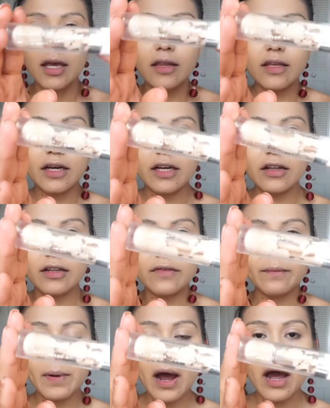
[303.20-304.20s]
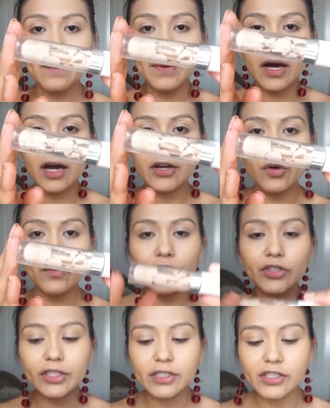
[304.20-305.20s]
the ColourPop No
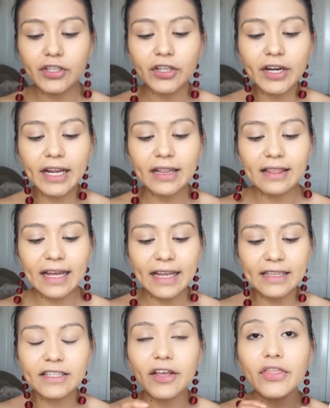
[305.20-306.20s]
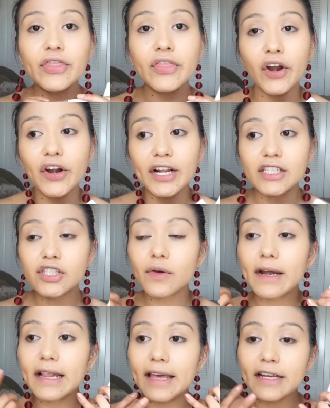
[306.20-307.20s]
Filter Concealer in Light 30.
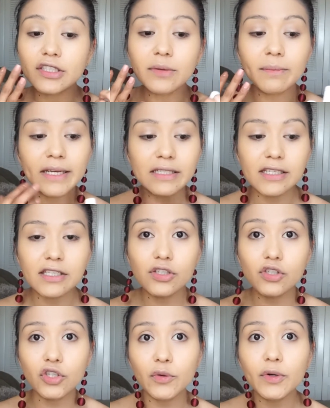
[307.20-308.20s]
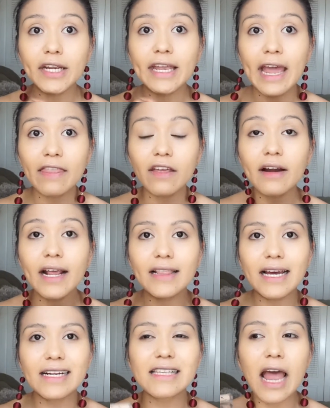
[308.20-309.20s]
So I like to mix these two together,
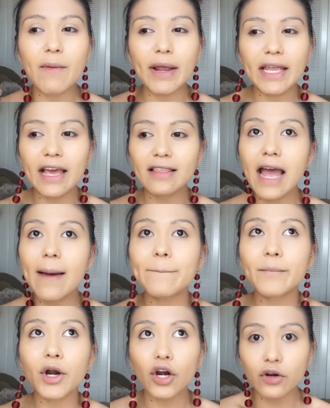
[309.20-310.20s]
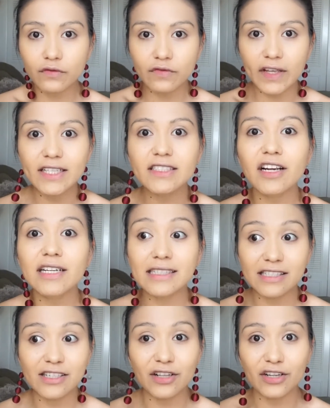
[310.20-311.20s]
and that is how I get that perfect
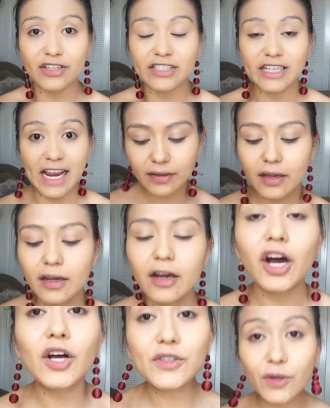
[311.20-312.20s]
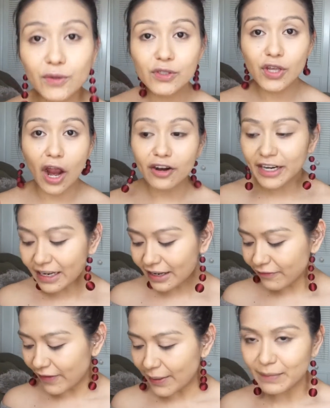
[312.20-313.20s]
concealer shade. Also, sorry
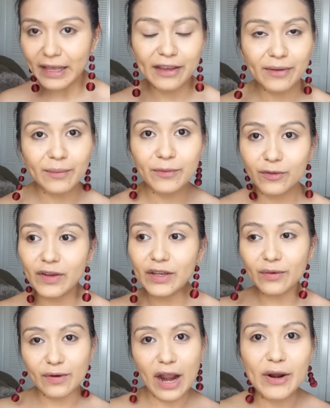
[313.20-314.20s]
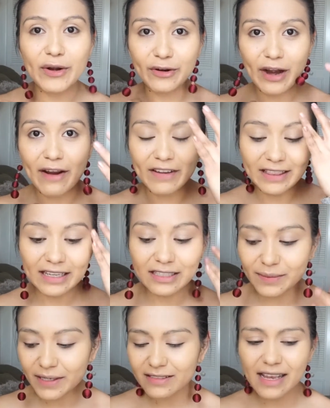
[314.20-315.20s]
if I'm like moving around or grabbing
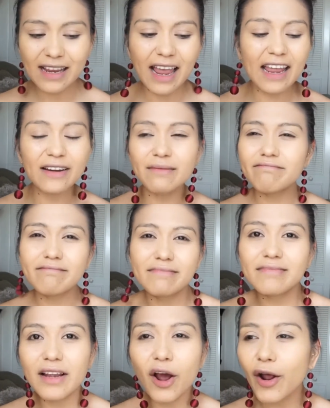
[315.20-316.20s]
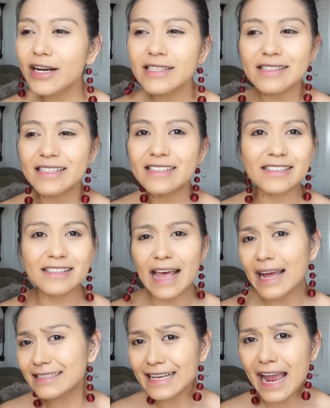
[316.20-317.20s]
things, because like I honestly just
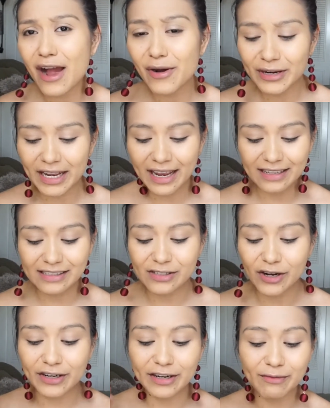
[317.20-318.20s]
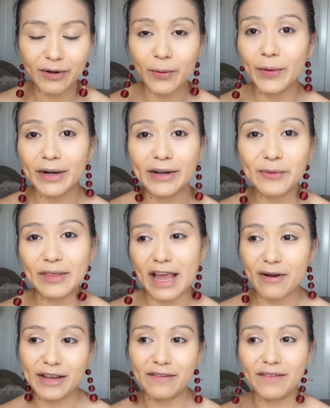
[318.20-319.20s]
sat down and started recording
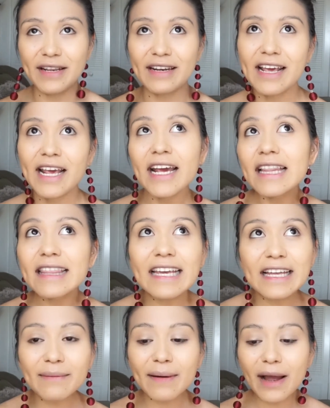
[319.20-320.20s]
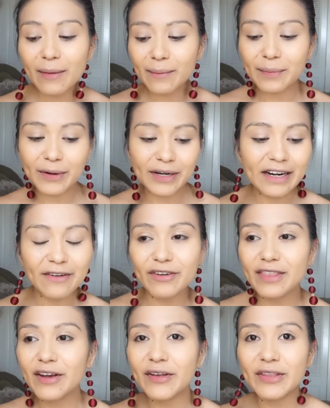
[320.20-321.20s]
without even thinking about putting
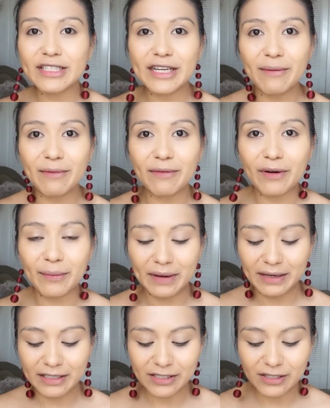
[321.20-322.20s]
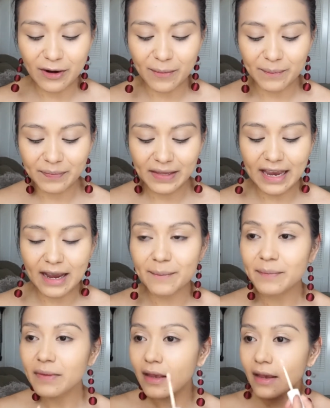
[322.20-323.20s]
everything on the table for me. So
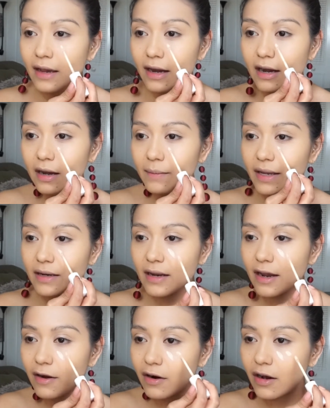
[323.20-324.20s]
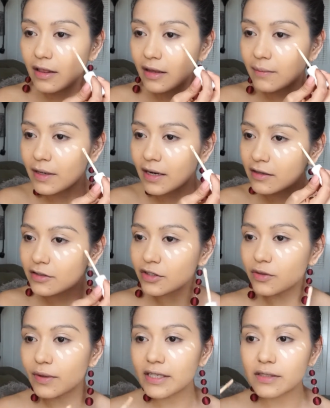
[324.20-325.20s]
yeah, and now all I'm gonna
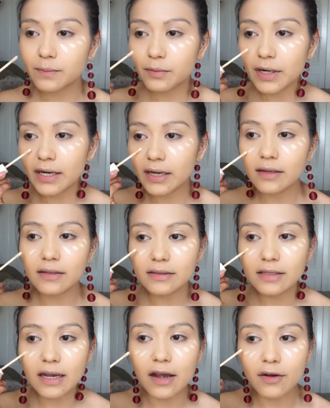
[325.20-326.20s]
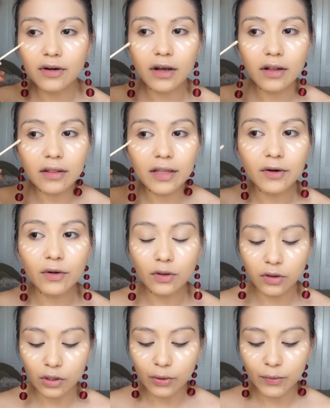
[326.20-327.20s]
do is bring it down a
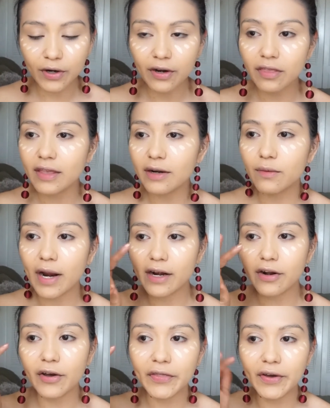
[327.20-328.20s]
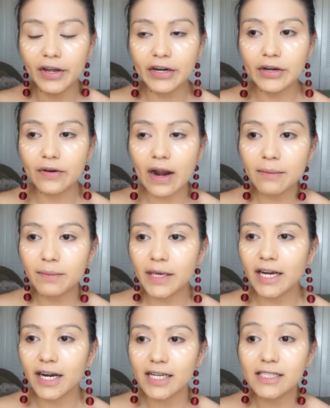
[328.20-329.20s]
little lower than right on the under eye,
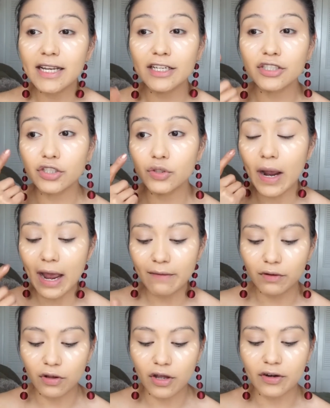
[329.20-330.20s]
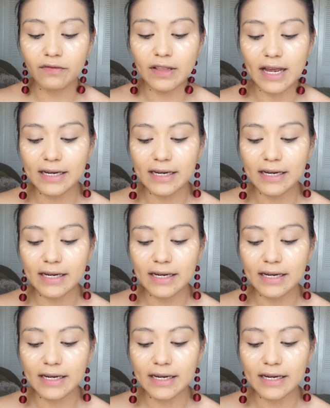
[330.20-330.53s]
because I do have a lot of